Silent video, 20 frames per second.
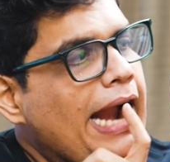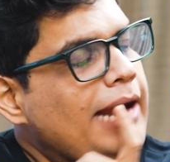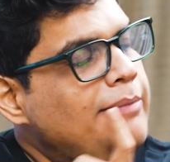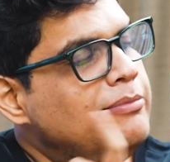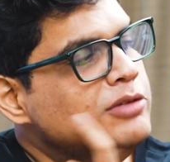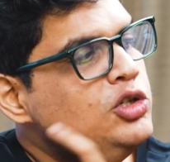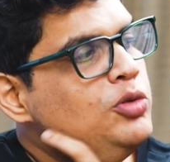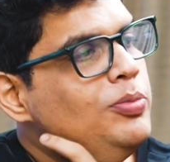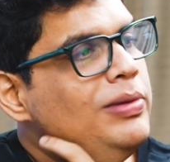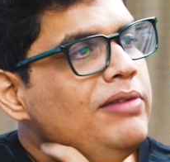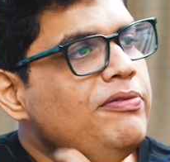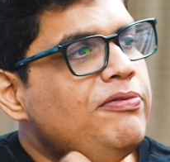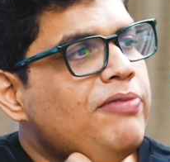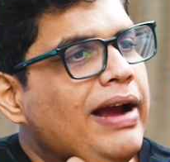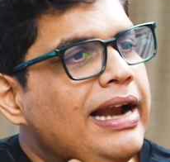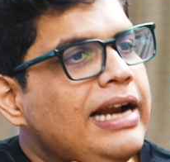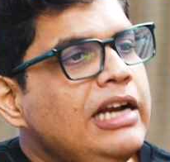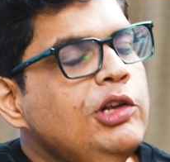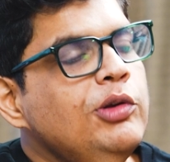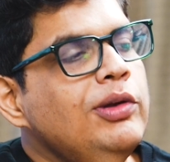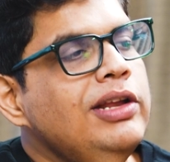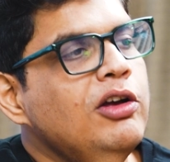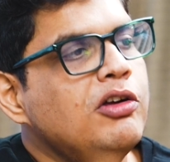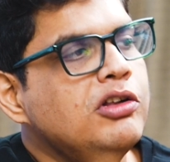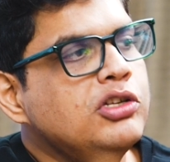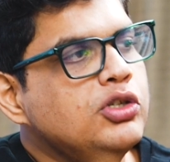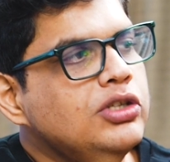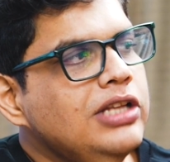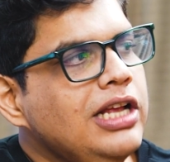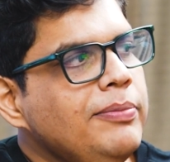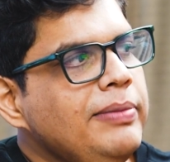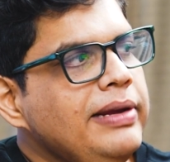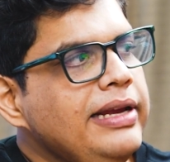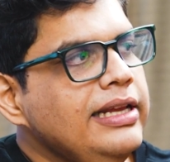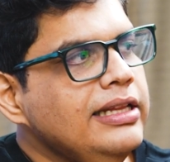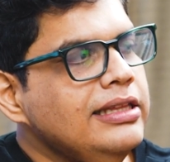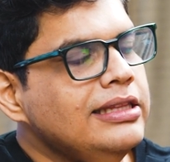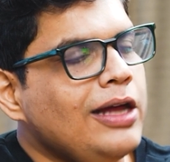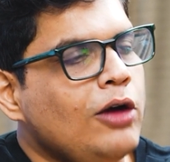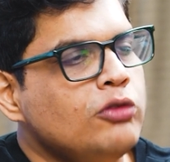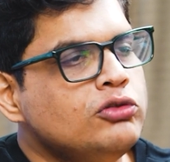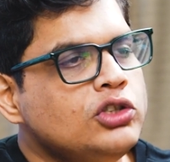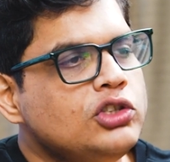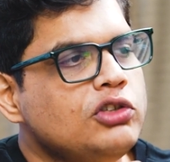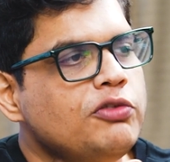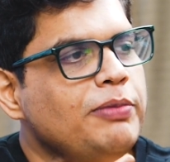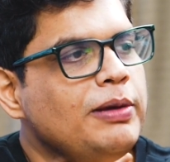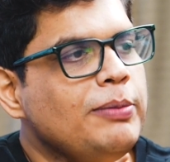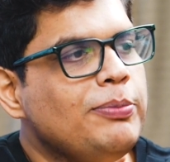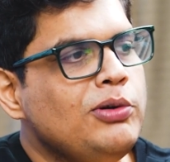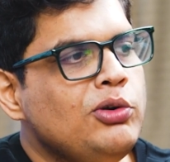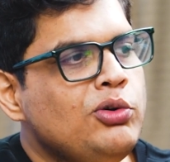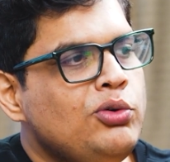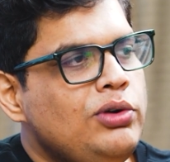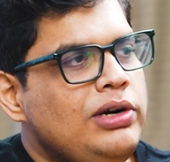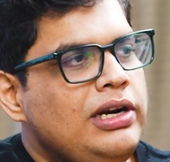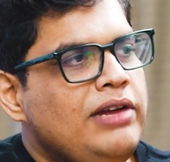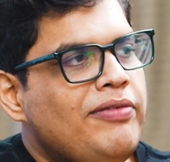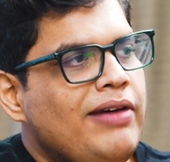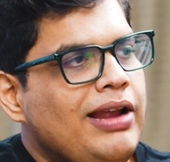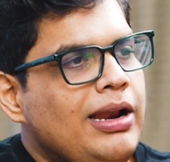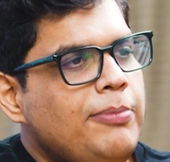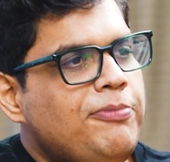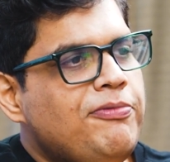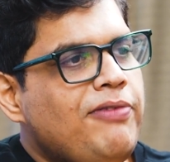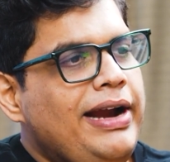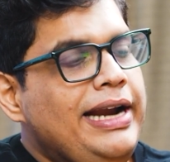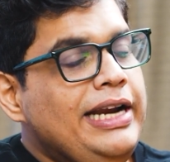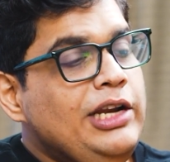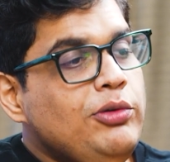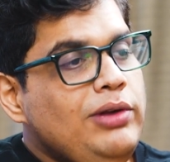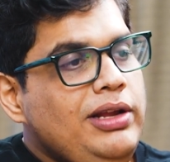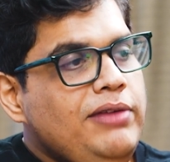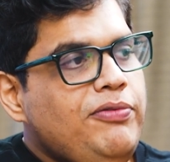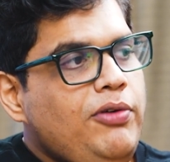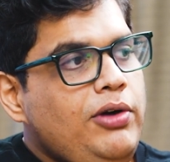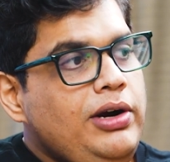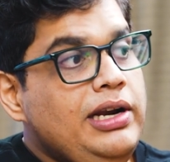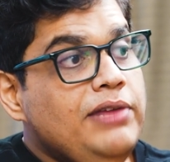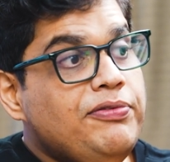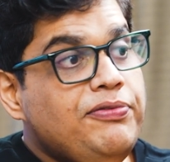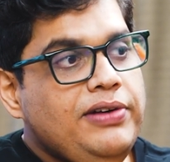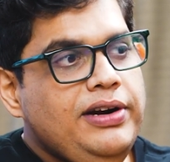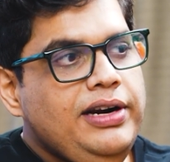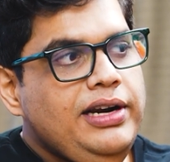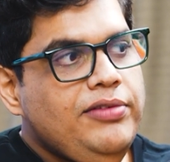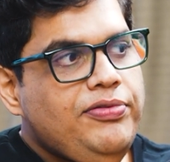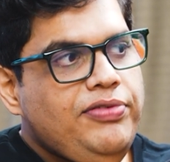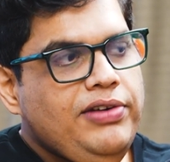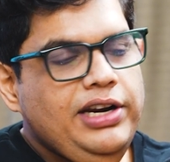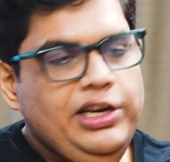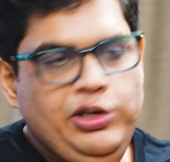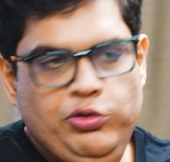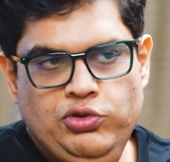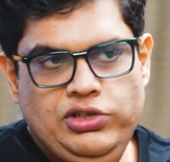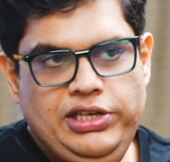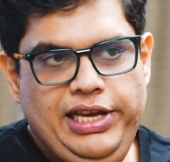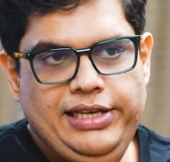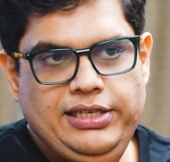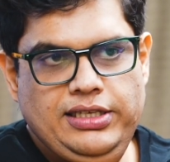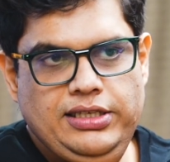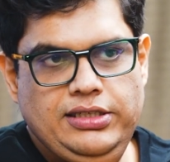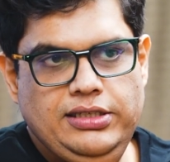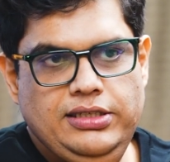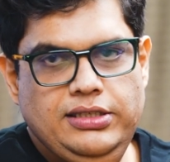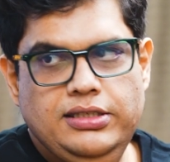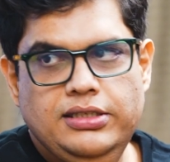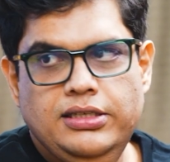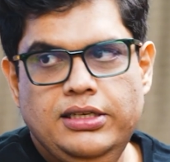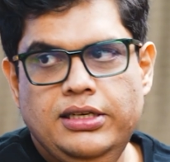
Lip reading: And I'm assuming fine tuning also, there'll be thousands of people who develop fine tuning for different use cases.